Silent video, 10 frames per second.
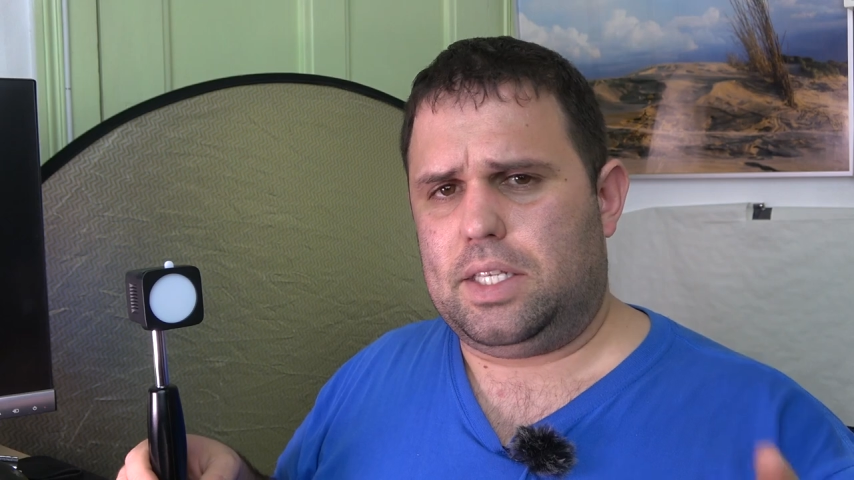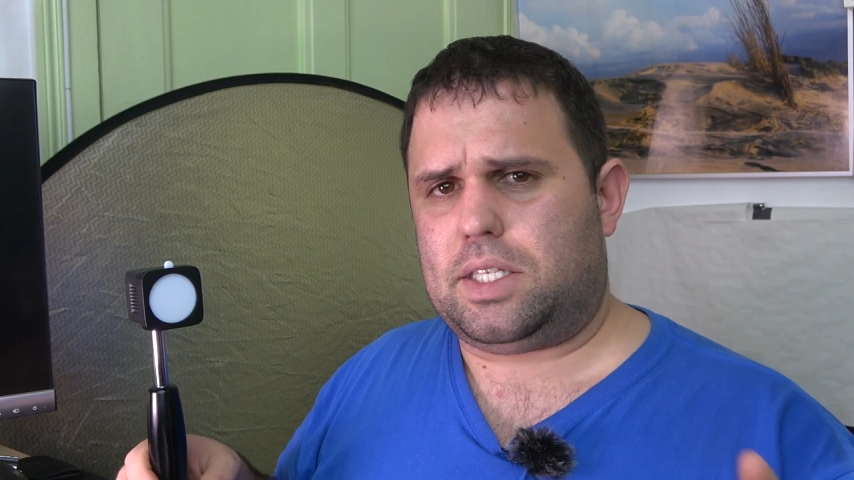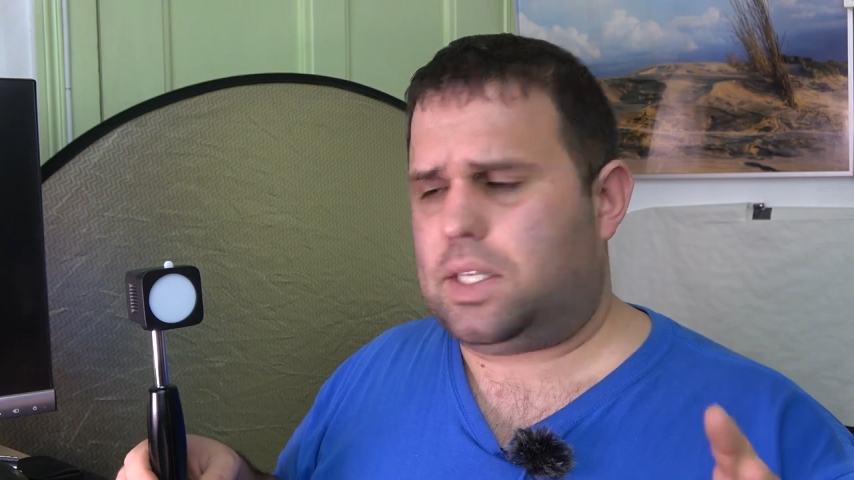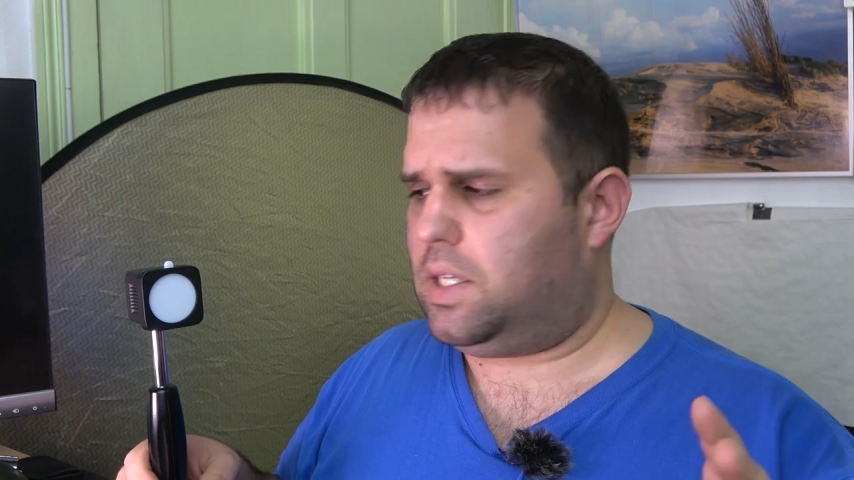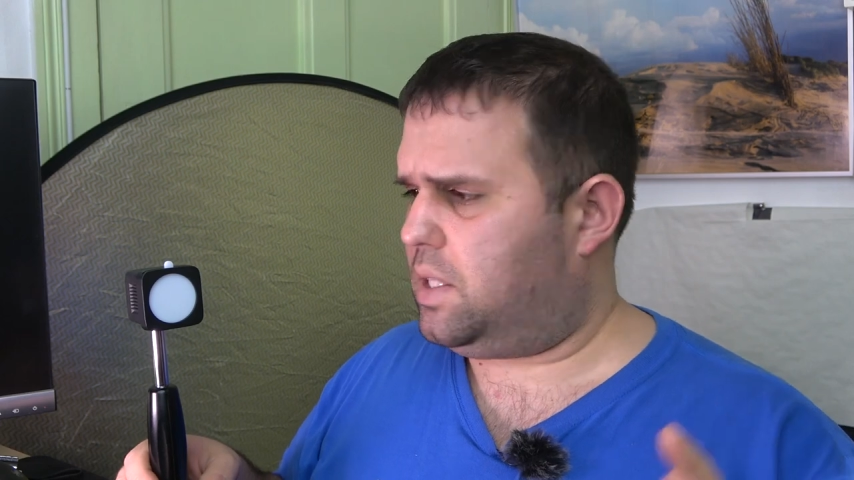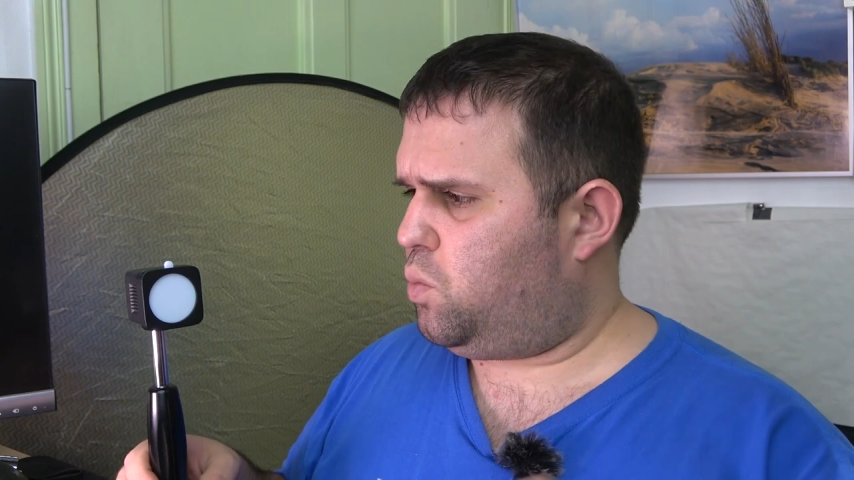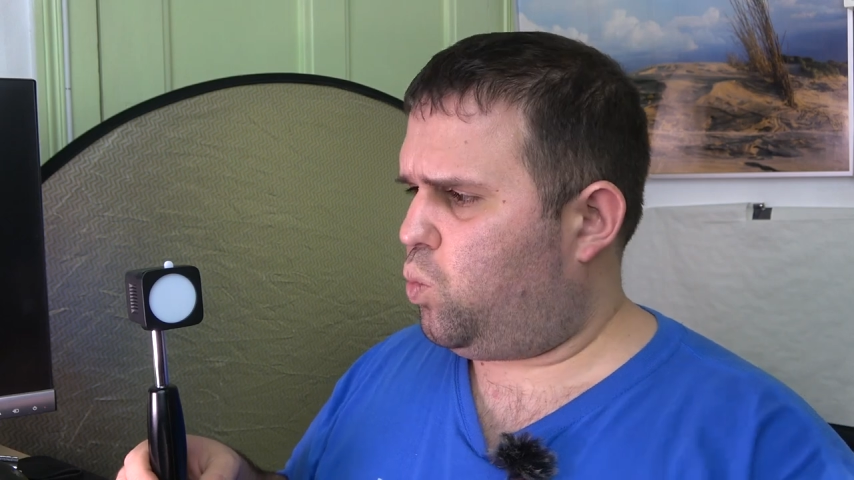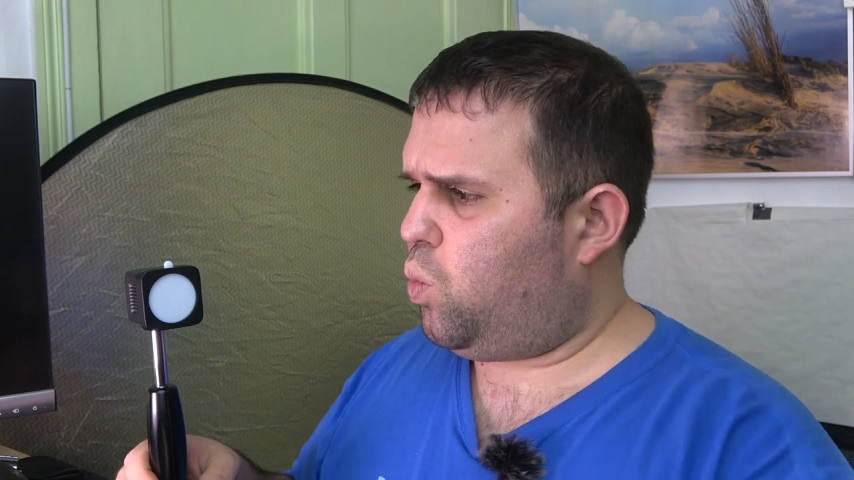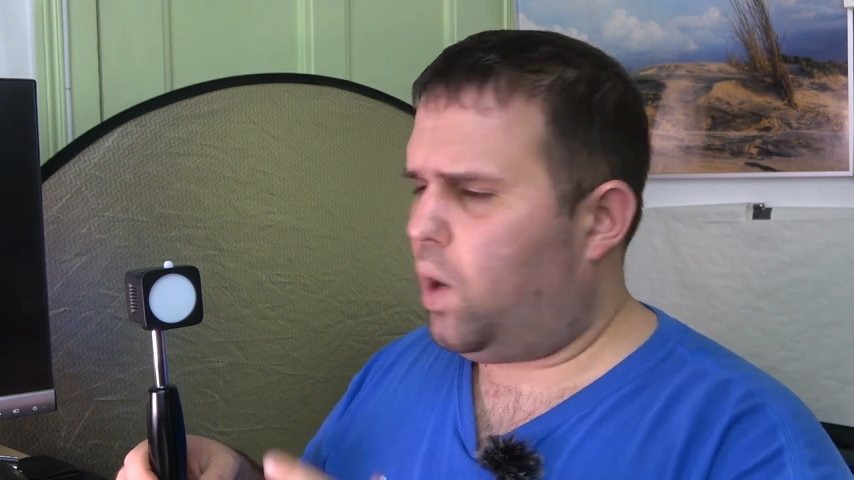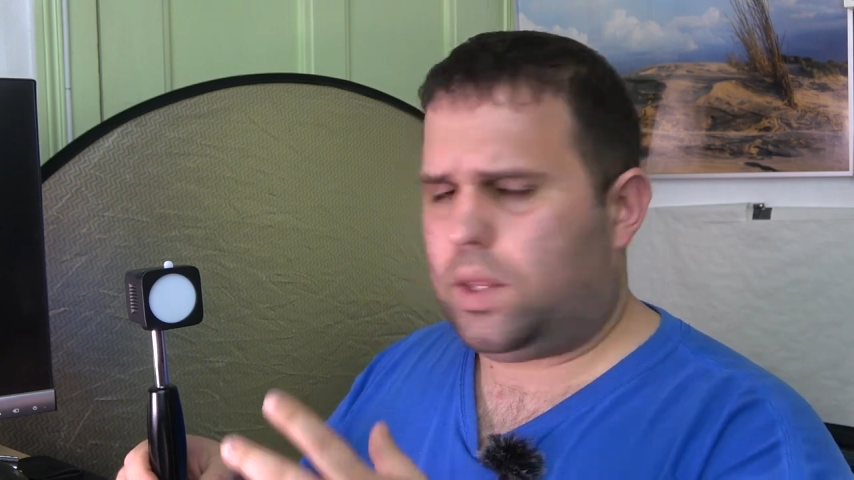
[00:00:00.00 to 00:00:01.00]
least it's
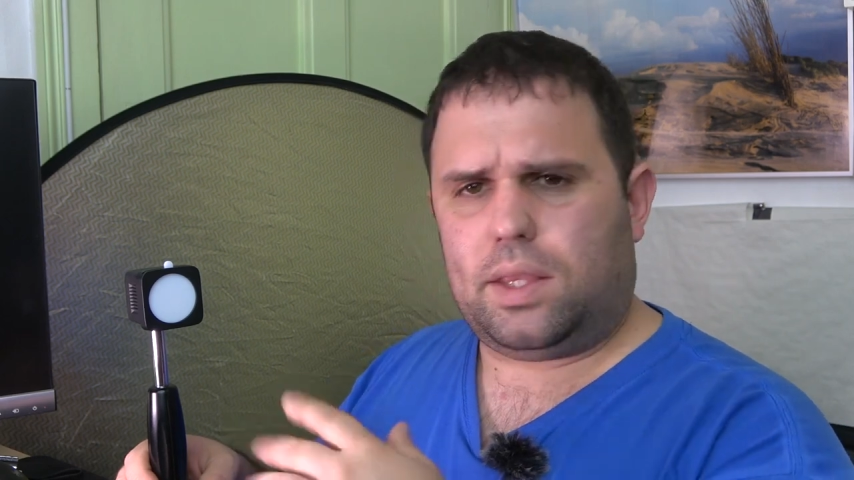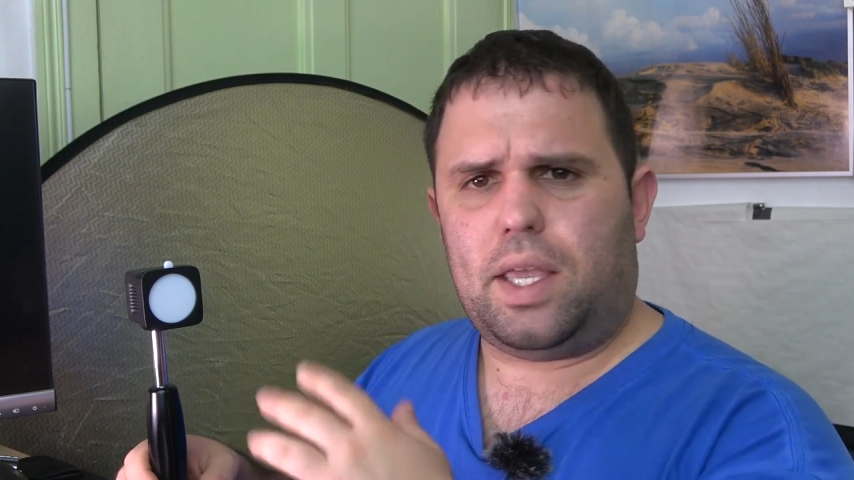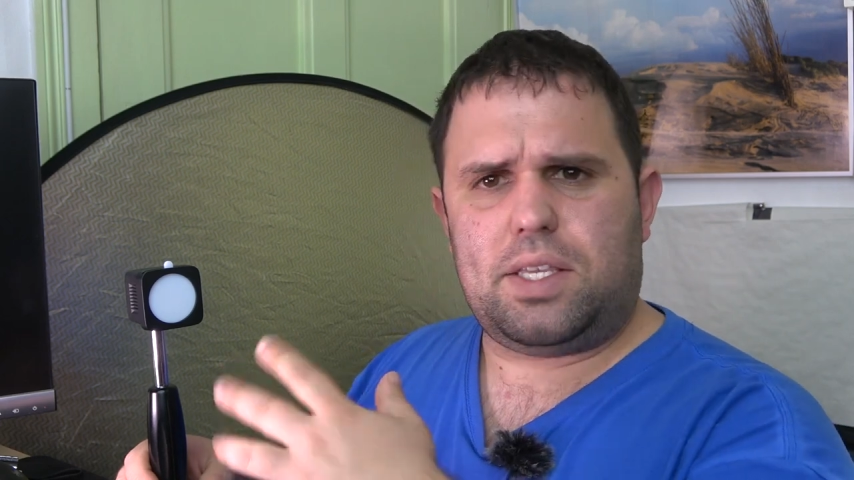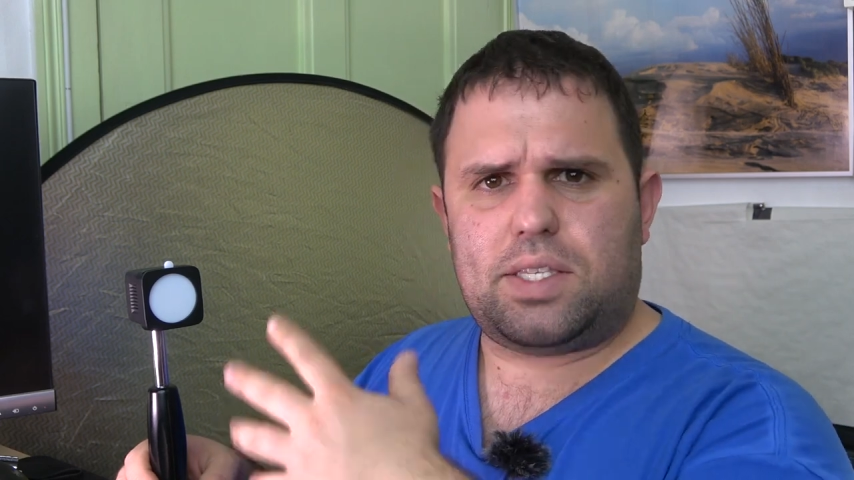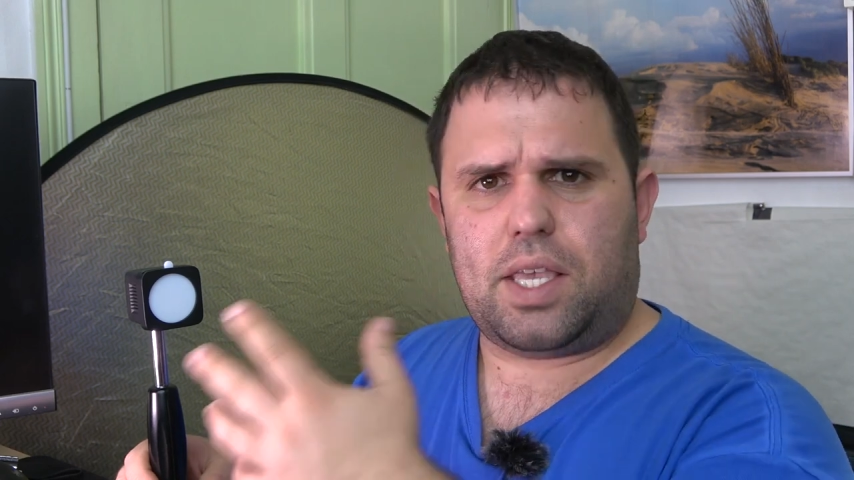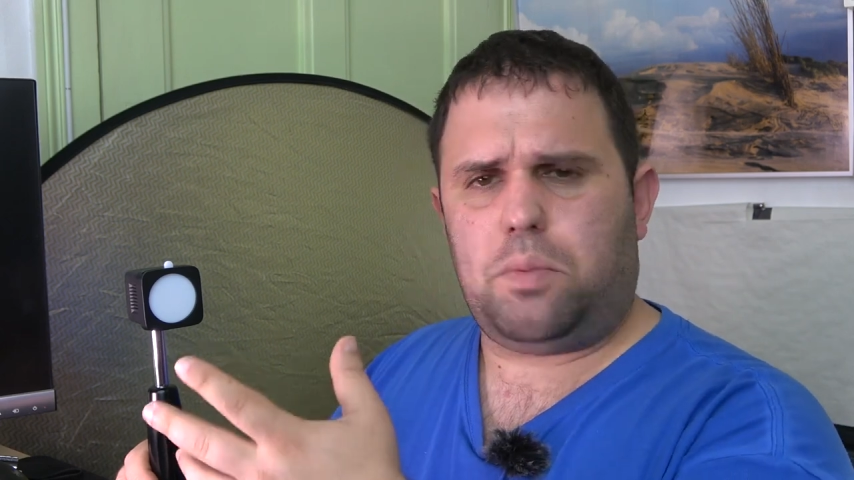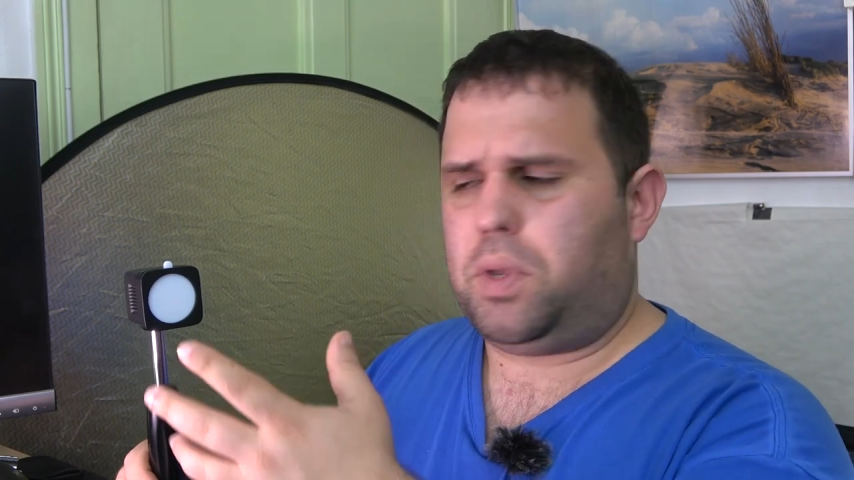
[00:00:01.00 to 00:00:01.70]
what they say,